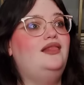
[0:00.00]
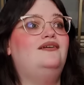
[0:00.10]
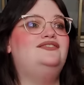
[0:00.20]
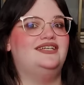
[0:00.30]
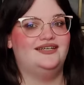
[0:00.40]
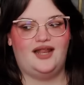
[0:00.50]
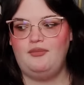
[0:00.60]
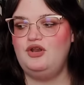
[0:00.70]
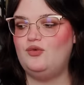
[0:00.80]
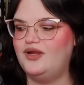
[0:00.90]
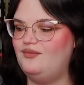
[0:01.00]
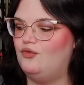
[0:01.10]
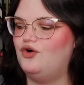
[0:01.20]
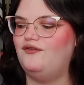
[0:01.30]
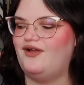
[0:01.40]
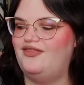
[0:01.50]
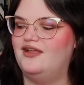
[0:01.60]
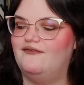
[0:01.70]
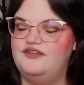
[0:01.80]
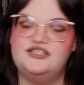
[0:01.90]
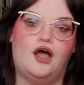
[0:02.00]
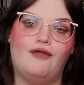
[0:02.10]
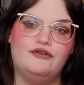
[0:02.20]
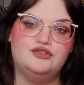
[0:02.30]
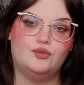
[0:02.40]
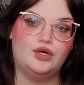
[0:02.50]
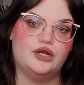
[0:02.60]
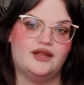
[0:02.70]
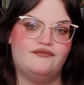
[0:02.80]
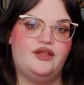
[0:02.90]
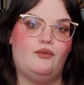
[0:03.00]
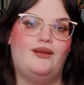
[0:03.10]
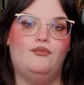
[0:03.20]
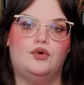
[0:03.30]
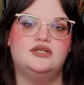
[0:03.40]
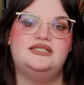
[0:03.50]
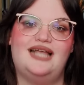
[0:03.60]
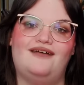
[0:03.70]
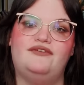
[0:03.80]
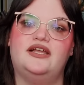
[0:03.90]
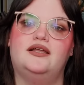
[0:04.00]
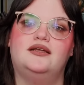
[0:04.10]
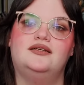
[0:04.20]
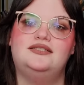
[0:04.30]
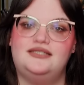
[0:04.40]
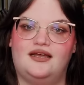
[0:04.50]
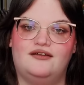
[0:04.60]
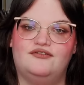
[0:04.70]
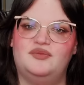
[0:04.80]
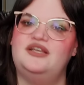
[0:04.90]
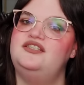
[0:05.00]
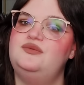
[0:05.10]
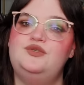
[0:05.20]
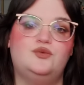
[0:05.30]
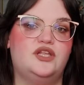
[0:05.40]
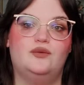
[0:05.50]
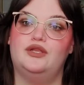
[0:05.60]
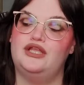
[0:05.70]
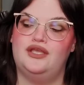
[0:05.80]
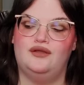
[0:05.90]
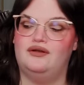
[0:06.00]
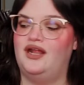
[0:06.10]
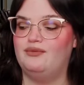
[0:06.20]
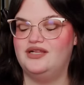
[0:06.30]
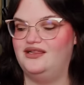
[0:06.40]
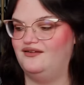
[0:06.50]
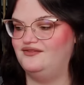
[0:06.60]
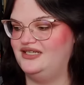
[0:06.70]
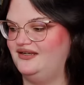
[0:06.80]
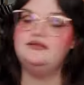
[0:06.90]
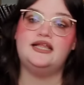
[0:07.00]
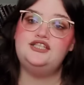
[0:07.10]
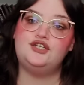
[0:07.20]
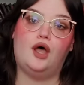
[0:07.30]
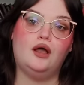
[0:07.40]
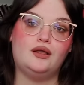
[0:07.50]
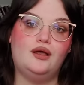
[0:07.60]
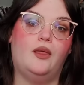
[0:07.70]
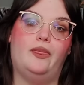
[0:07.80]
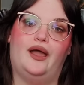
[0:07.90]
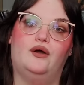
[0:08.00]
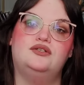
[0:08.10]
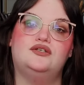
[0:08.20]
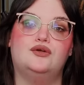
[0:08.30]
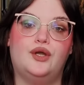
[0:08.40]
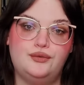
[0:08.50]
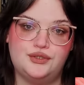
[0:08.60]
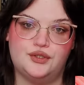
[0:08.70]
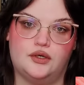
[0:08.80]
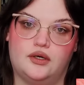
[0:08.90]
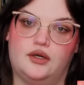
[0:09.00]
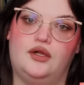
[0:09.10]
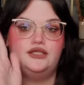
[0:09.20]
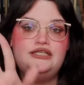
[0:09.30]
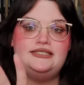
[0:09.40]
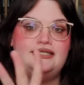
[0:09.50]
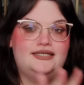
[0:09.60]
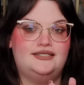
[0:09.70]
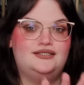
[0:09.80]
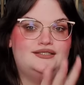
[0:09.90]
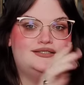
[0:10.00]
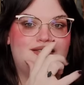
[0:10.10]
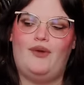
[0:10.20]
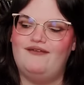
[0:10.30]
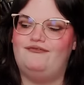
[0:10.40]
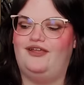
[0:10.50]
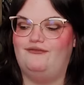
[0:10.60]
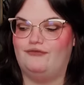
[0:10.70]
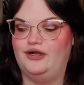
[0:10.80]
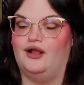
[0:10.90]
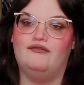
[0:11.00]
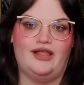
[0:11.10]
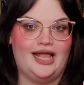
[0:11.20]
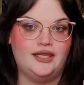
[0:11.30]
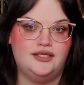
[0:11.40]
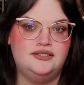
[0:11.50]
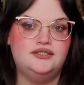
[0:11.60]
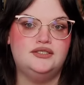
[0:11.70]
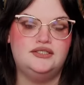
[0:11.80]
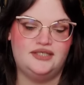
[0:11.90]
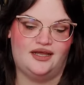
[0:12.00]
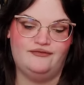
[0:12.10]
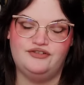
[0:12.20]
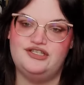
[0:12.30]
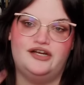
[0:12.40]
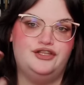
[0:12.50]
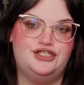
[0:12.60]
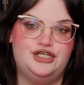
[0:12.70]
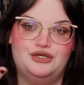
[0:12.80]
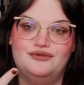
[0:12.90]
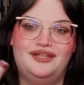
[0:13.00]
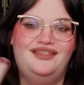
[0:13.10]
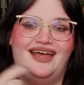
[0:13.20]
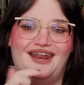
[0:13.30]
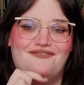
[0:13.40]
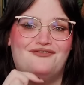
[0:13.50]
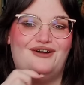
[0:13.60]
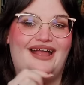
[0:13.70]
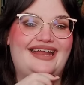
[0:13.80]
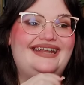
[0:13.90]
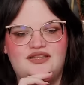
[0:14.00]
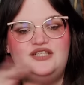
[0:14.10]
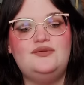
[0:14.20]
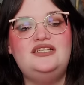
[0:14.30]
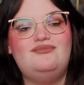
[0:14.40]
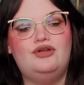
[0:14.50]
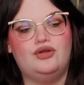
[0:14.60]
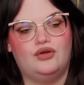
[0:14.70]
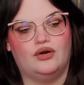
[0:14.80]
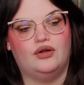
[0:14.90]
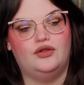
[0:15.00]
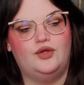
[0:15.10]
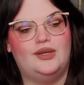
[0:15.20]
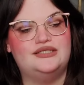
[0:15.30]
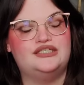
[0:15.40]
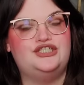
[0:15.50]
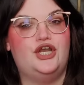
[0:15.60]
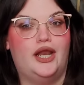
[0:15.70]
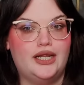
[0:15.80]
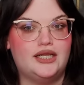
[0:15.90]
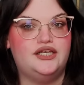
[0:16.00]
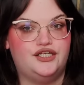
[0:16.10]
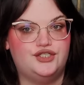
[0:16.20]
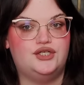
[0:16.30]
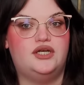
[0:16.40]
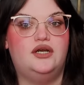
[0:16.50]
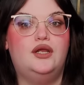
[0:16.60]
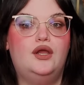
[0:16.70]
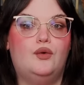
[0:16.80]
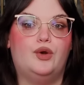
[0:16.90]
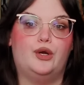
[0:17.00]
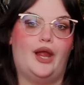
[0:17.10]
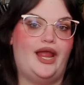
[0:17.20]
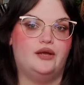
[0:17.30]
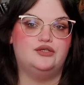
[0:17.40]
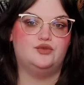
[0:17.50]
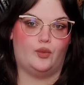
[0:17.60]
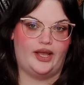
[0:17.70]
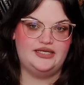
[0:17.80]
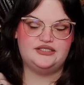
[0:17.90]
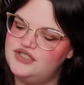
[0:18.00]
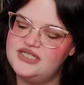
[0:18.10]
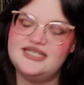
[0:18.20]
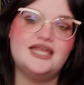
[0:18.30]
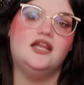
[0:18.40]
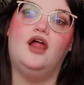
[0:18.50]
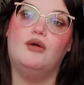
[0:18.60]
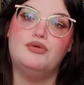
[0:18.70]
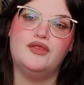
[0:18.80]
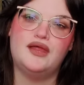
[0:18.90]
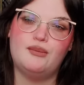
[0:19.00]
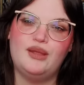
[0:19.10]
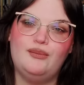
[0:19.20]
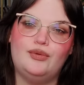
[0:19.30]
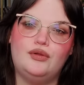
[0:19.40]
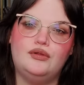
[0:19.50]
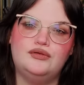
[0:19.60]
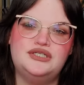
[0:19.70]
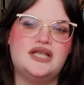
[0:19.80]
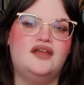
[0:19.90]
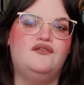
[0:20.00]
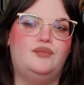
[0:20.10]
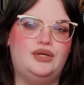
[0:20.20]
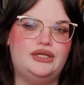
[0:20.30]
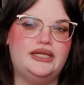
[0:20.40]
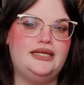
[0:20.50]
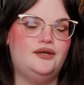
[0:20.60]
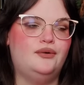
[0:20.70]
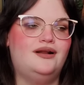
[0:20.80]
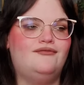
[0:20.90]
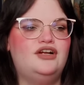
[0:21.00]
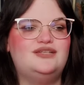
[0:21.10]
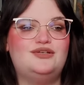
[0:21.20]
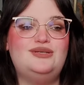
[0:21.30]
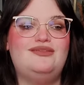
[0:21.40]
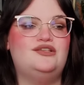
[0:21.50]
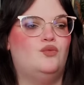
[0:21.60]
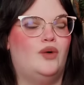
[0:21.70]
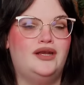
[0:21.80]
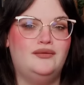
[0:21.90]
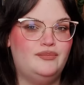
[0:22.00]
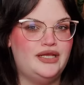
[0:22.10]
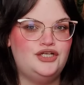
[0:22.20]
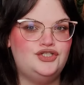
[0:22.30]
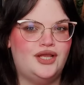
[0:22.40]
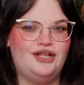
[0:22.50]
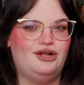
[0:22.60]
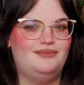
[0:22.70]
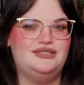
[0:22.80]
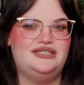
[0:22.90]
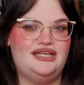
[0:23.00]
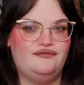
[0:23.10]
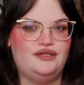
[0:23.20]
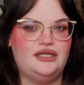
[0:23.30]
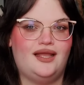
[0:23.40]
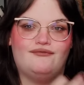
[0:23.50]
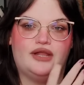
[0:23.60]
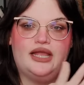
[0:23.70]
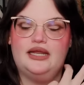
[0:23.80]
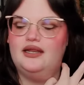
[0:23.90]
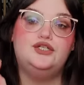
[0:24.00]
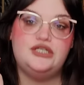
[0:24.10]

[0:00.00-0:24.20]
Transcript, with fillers: I loved it. I'm gonna read more of, I think, of this author's work if they write more sapphic stuff because it was really, really cute and I really loved it. Let's talk about Ghost Girl. This is my favorite of Allie's stuff, just out of the two that I've read. This one is about a girl who has a genetic condition where her hair is white. She doesn't get along with a lot of people. She's kind of bullied or whatever, especially by this one bitch. I think her name is Tiffany, I forget.